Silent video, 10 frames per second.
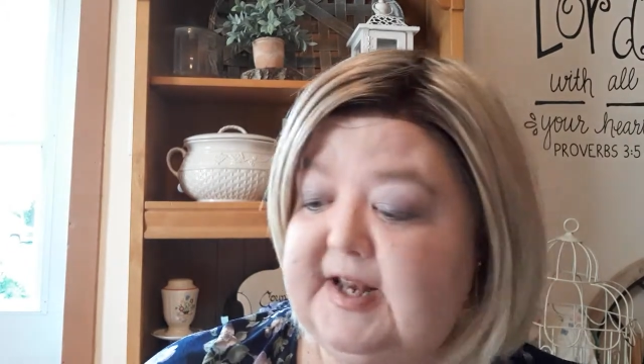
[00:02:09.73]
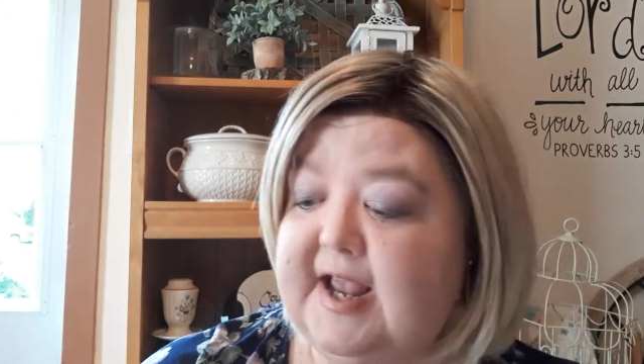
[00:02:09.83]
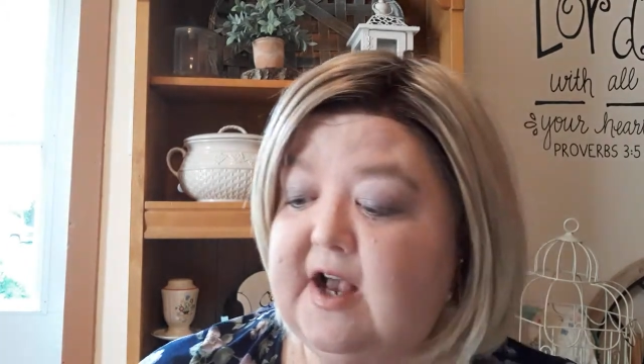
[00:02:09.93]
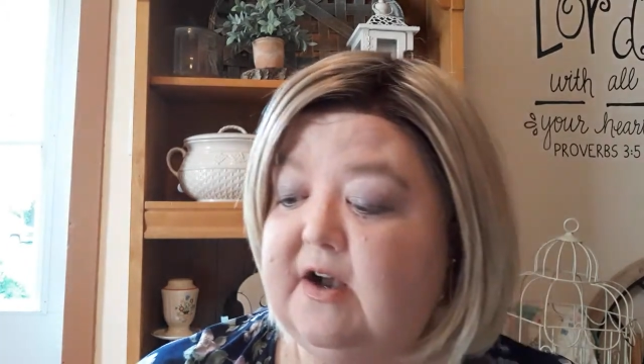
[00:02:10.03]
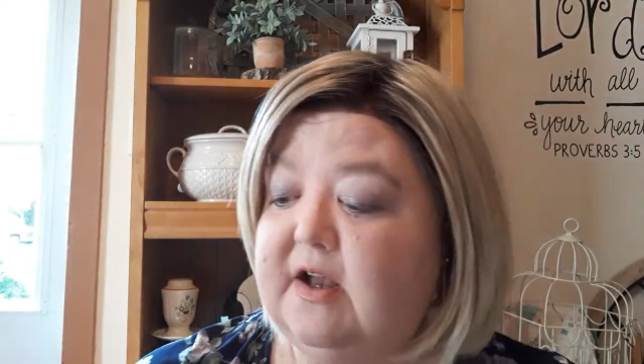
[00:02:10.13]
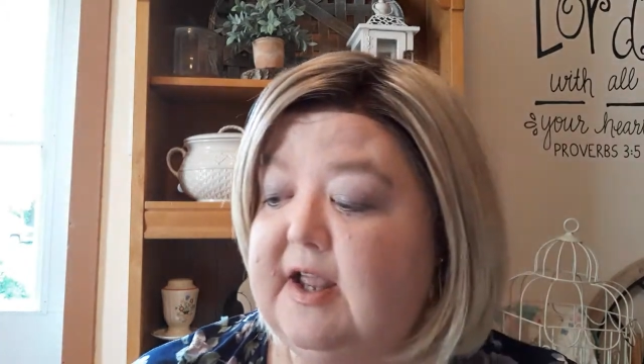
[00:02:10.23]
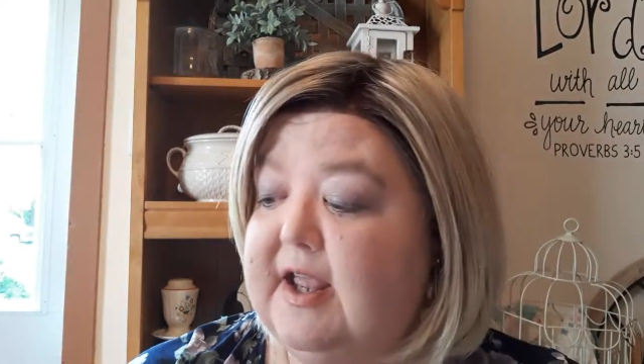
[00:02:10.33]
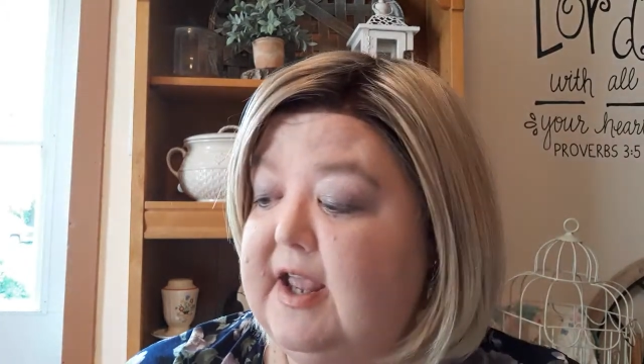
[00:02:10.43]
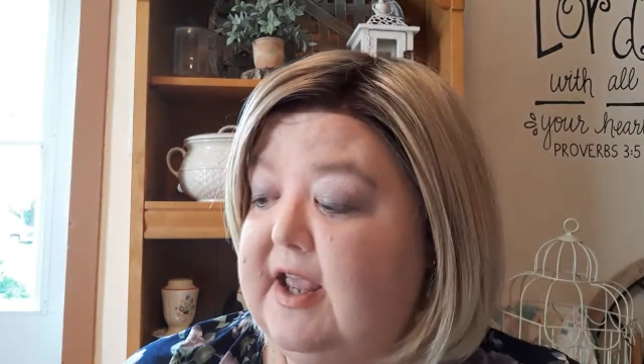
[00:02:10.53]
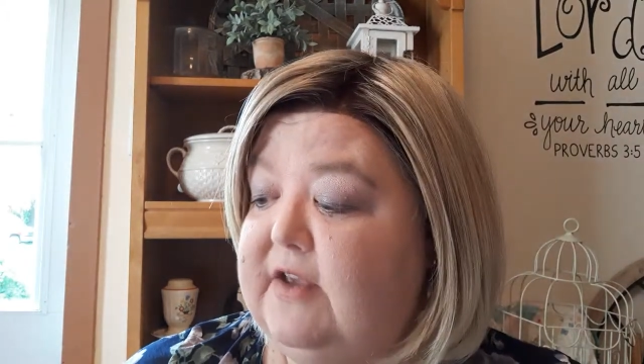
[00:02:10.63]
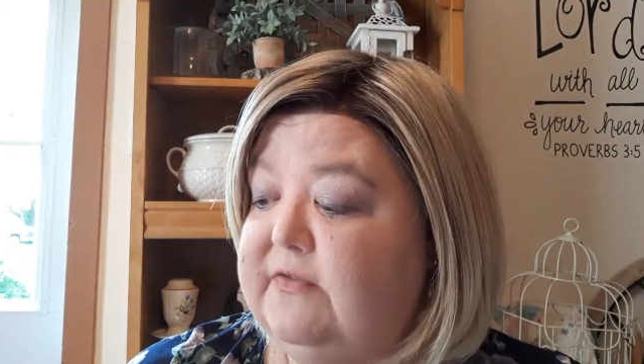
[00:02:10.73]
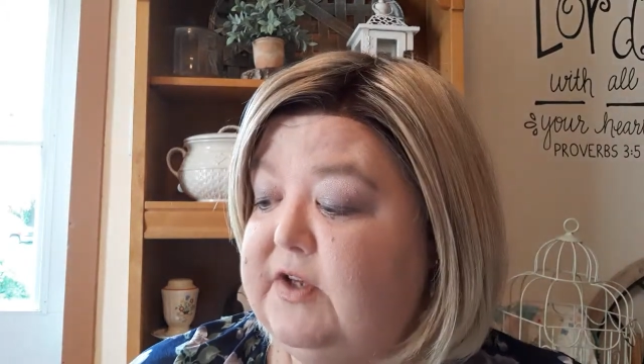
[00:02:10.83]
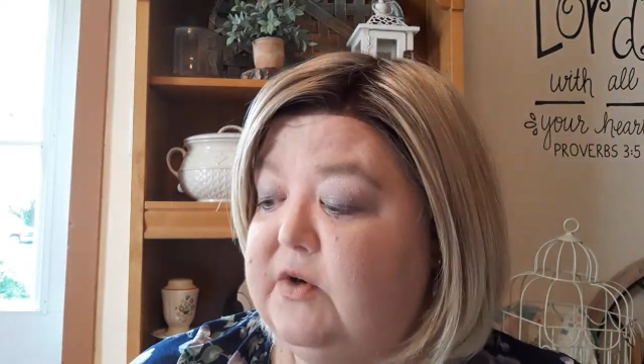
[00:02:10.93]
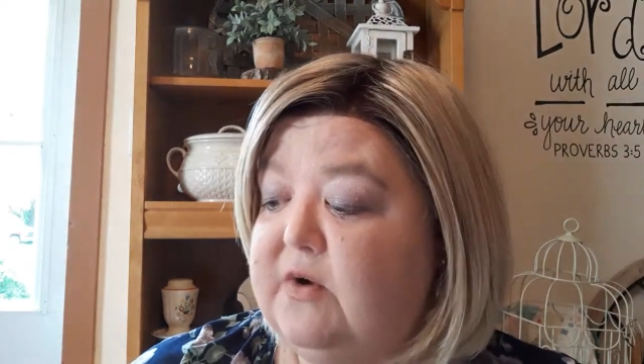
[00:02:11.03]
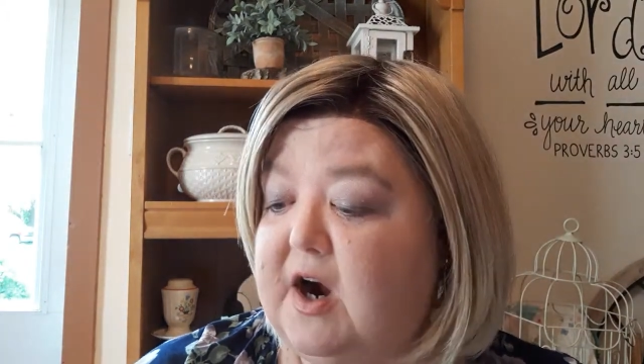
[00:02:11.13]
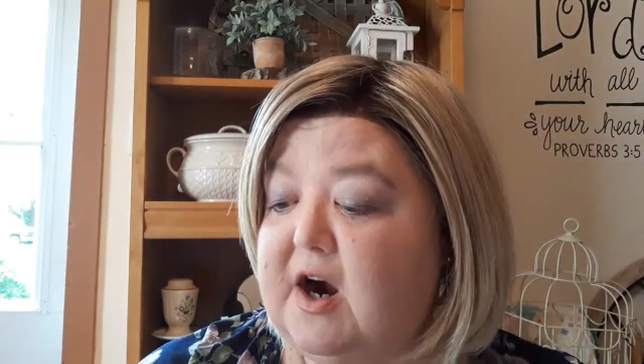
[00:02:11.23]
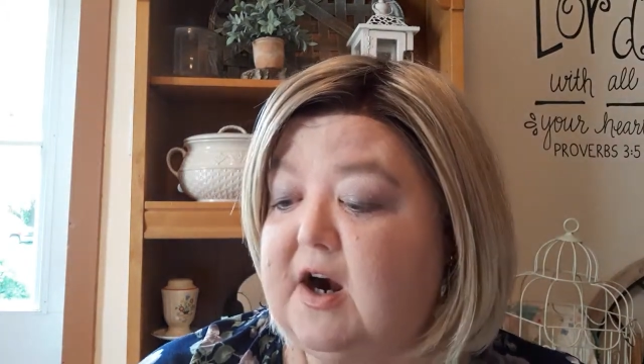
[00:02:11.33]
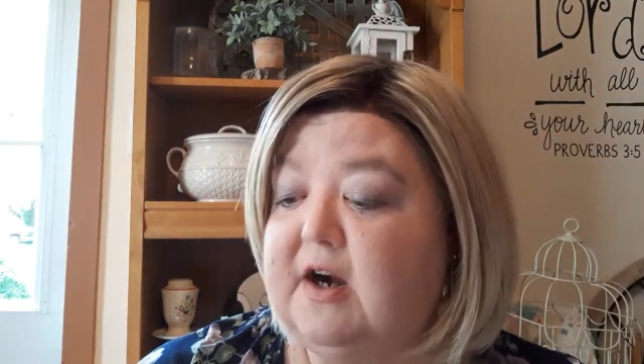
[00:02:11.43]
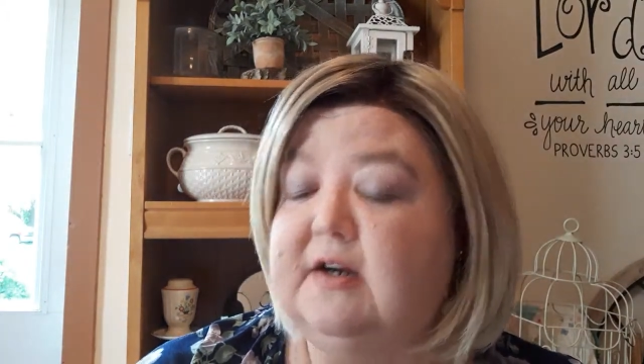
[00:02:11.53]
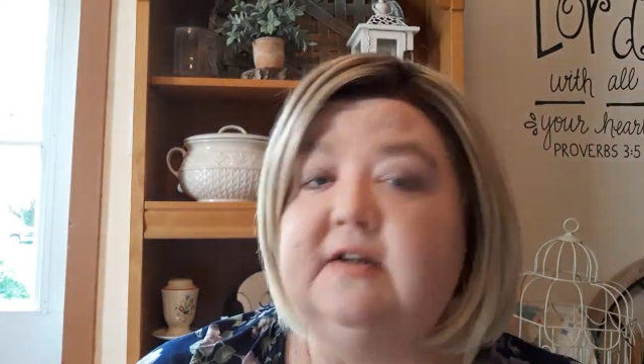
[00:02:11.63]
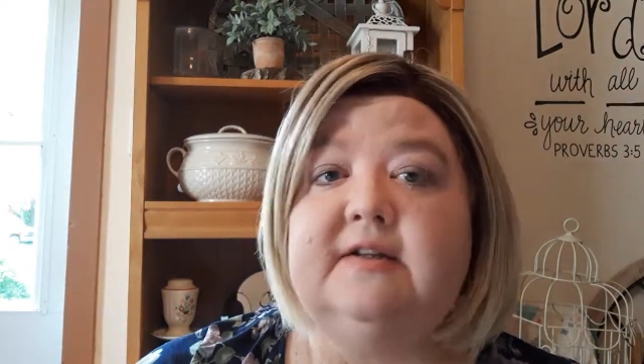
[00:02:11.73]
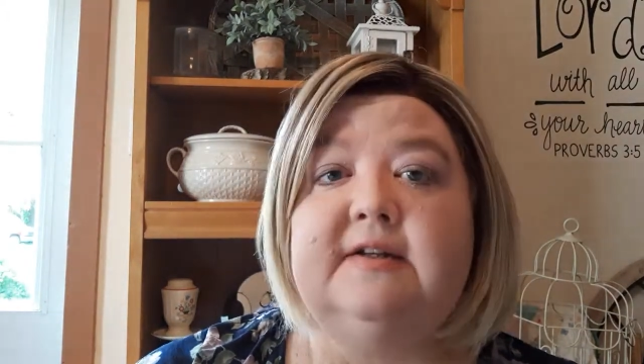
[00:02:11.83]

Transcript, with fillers: Now, if you are